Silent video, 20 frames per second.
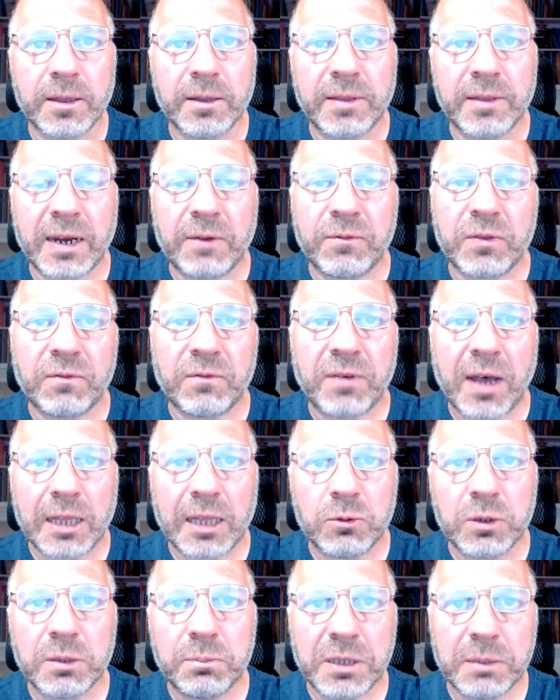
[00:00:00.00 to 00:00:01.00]
that if the
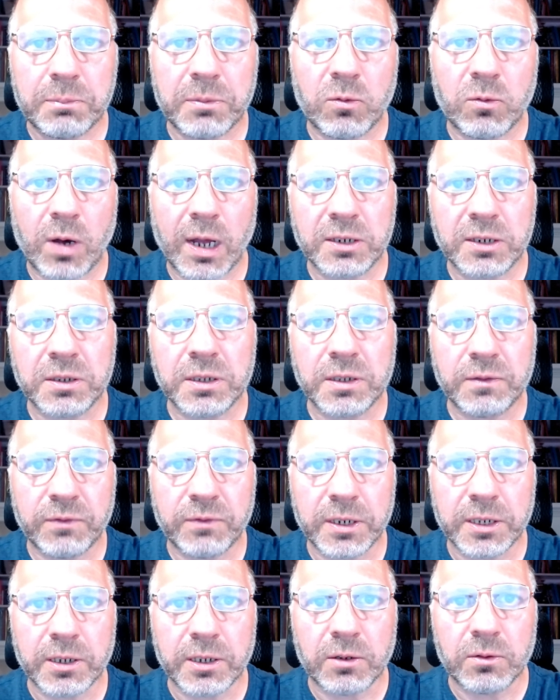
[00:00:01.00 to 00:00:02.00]
following people watch this
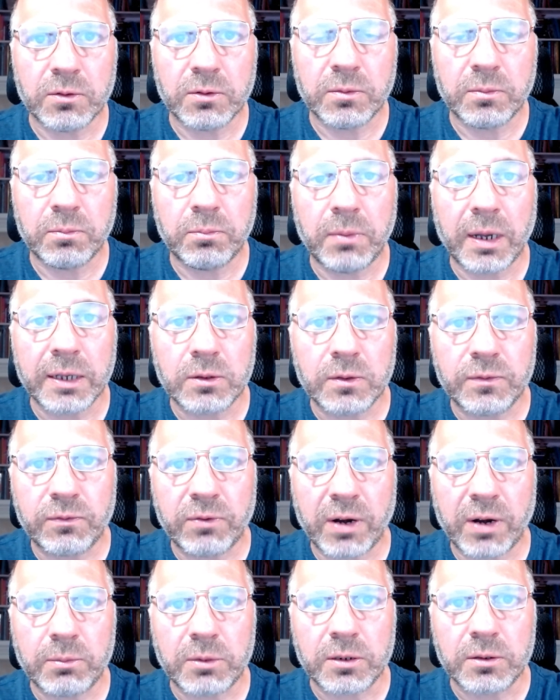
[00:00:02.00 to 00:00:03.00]
video, Michael
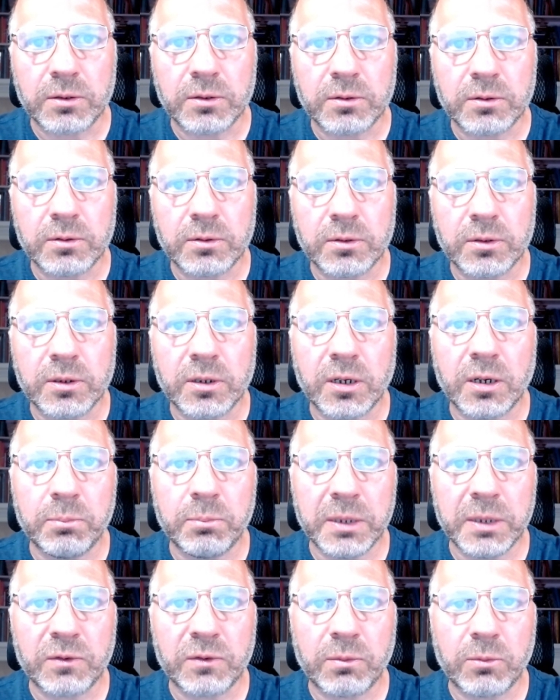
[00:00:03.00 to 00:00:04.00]
Fremer,
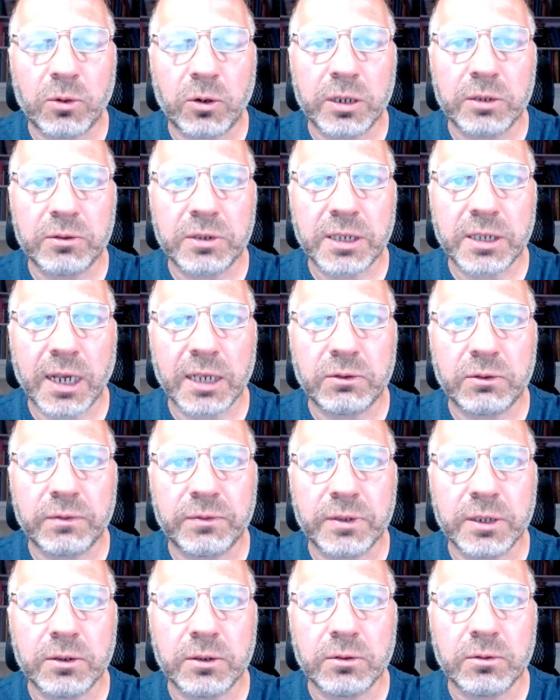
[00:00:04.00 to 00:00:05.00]
Amir from Audio Science
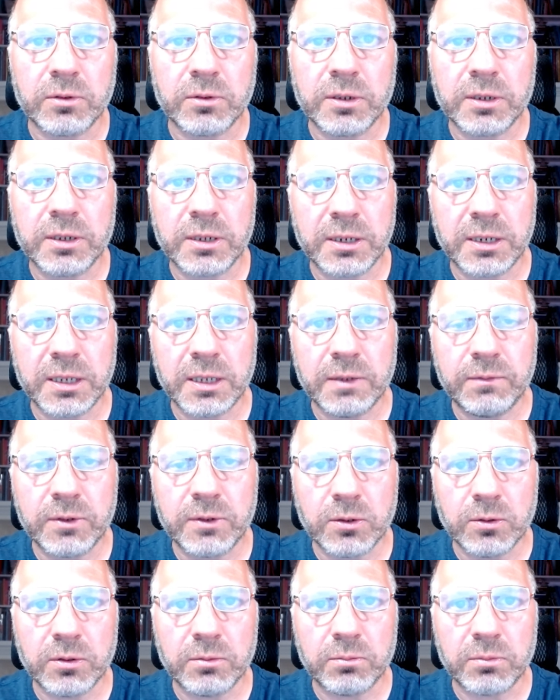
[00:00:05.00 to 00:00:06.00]
Review, Steve
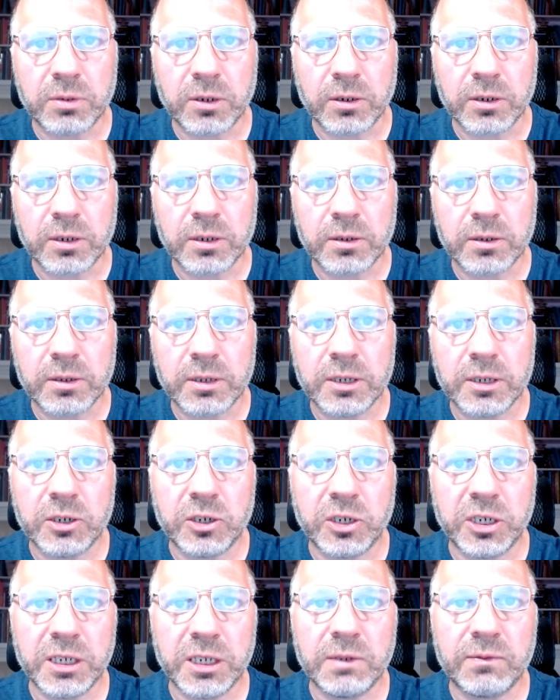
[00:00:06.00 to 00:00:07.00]
Guttenberg,
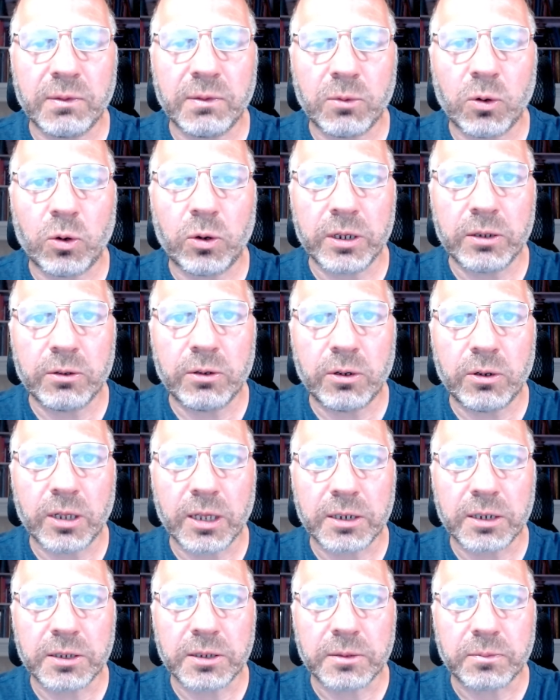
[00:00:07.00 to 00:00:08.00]
Gene from
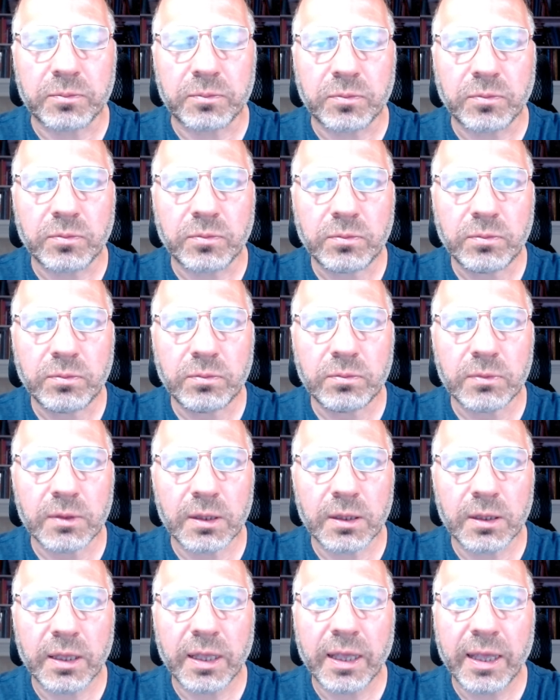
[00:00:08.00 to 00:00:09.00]
Audioholics.
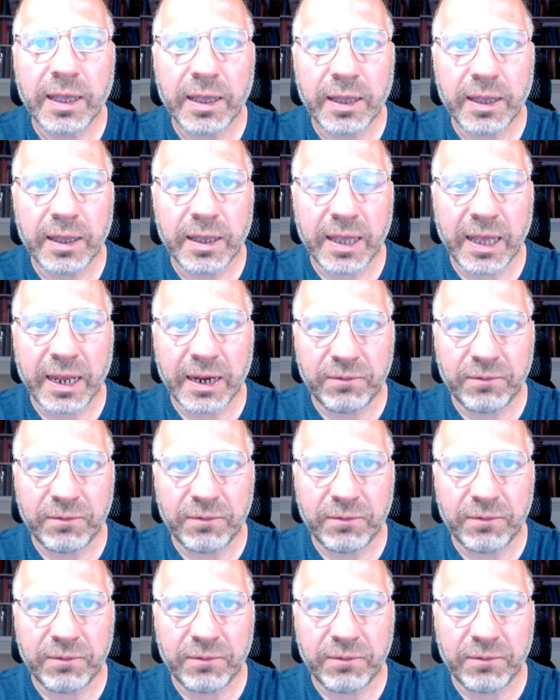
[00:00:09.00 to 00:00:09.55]
And